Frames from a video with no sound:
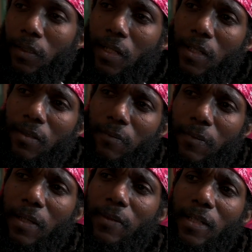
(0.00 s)
Yes,
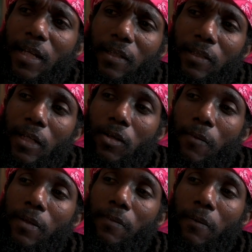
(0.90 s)
babes, yeah, I think that
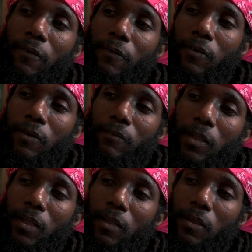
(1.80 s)
come in from the phone,
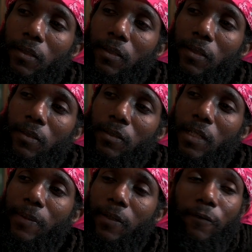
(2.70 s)
man. Sit
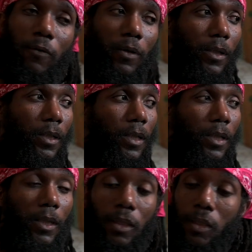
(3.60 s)
up on the phone.
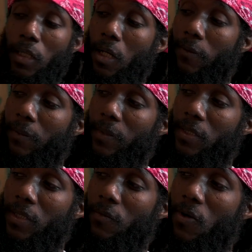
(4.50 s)
Yeah, where the man
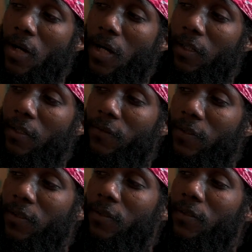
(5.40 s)
say, boy, if
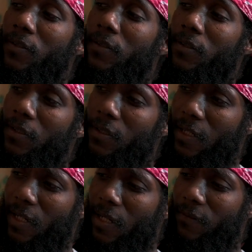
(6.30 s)
you know,
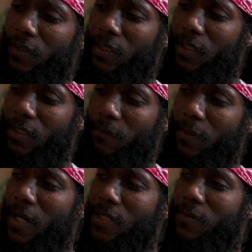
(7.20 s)
have your
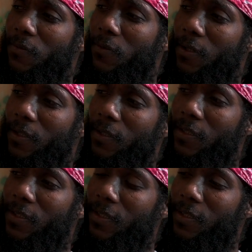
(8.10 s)
passport,
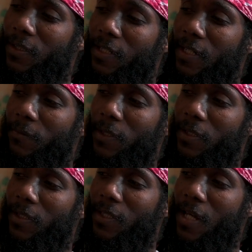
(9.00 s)
you know what I
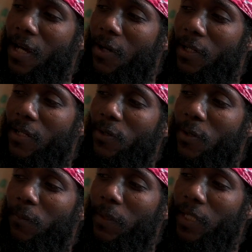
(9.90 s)
mean, you can't go in a
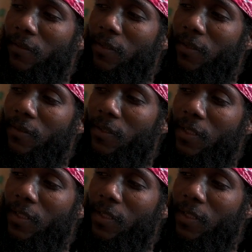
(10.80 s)
certain places.